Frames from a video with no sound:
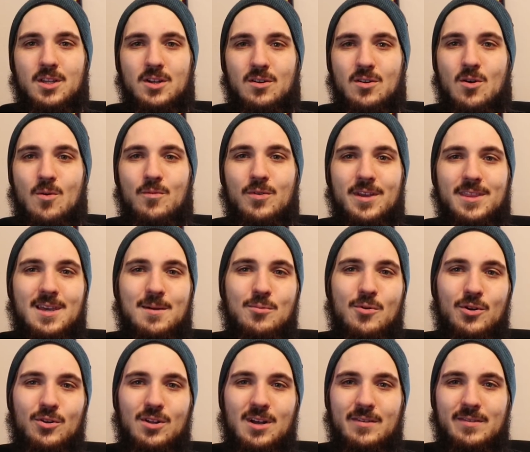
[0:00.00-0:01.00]
You know, hopefully at that
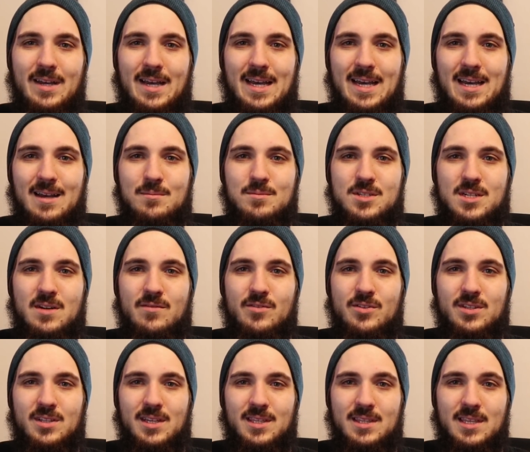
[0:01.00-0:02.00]
point I'll have abs and
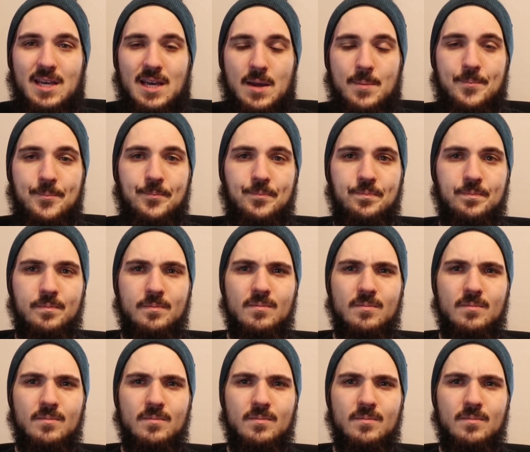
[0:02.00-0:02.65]
everything like that.